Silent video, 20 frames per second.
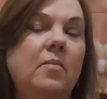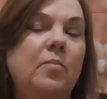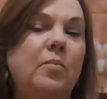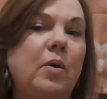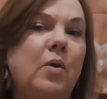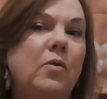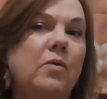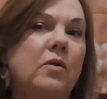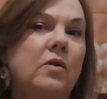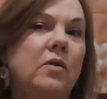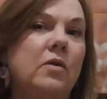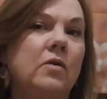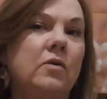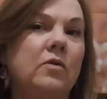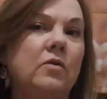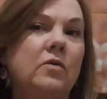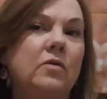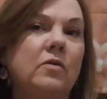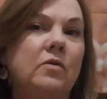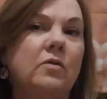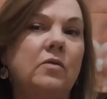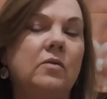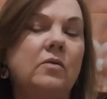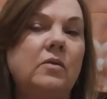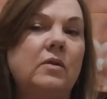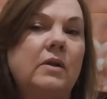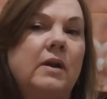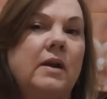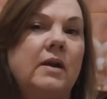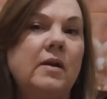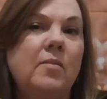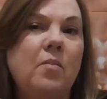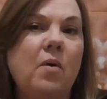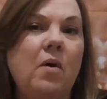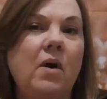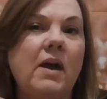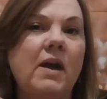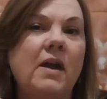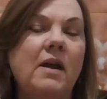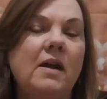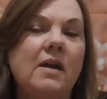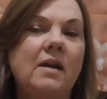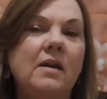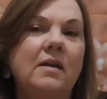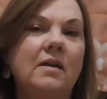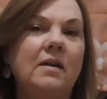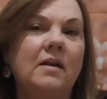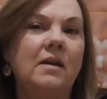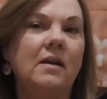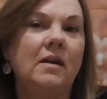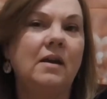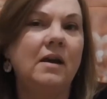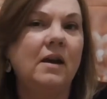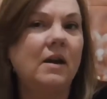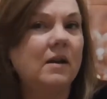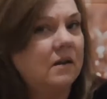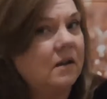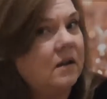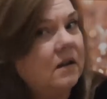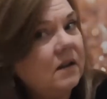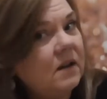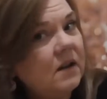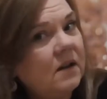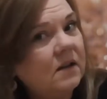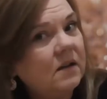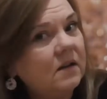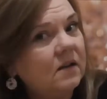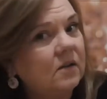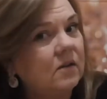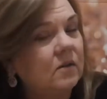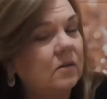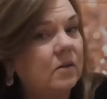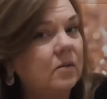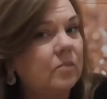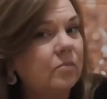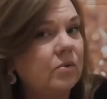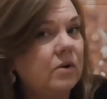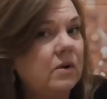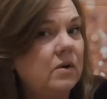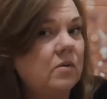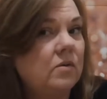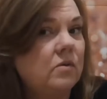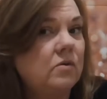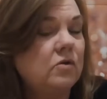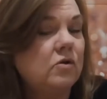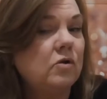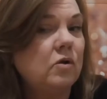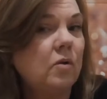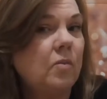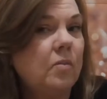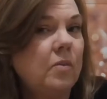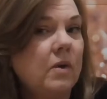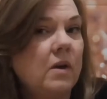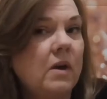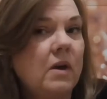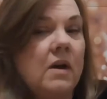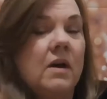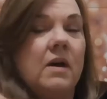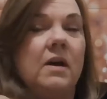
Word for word: bloke cutting my hair, and he did a, a pretty good job.